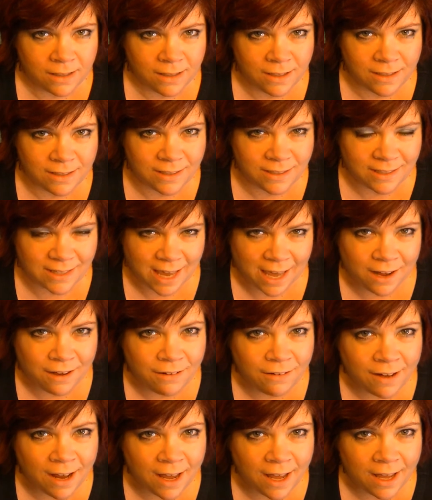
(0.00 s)
Because
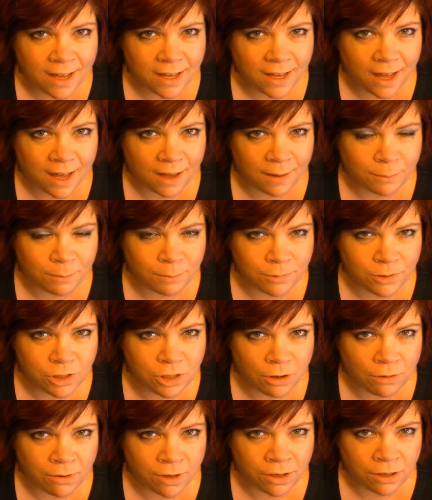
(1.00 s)
Saturday, I'm
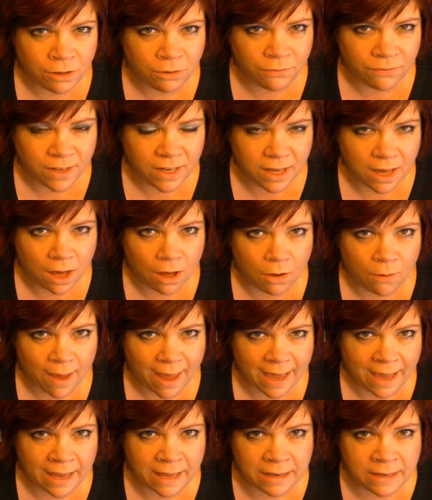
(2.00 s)
showing a new video,
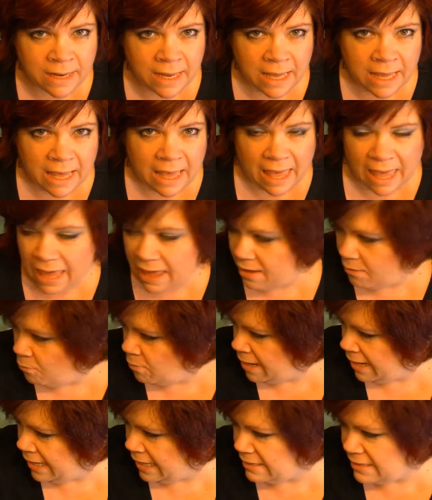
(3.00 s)
and it,
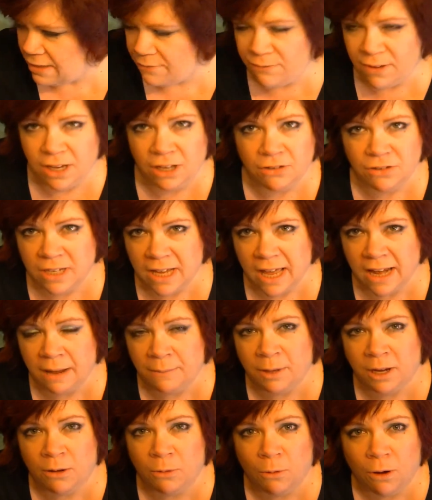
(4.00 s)
when I get that video done, I'm
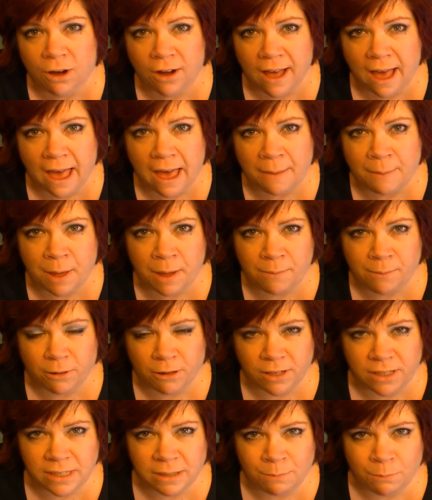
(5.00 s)
going to work on my
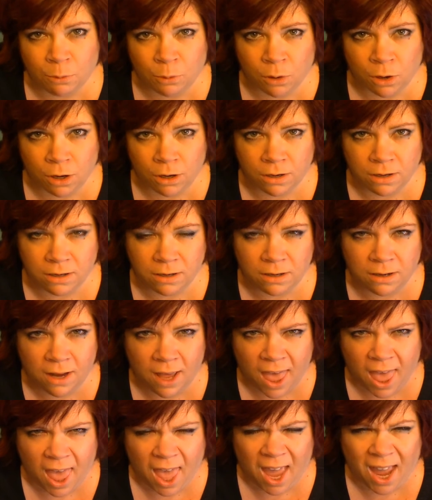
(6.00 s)
bulletin board
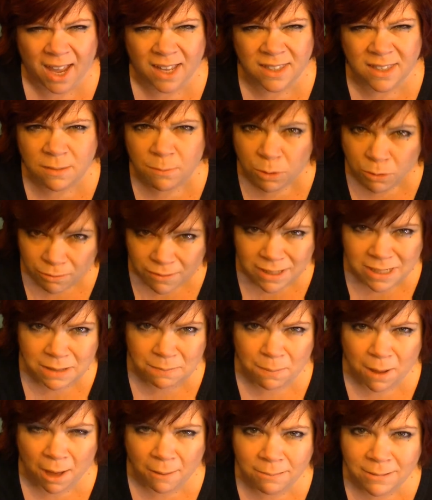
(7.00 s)
and some three D
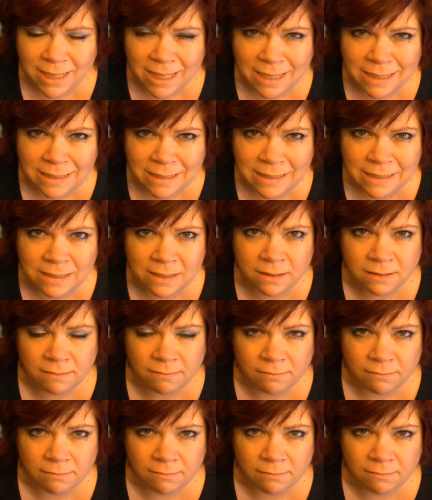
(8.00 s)
pumpkins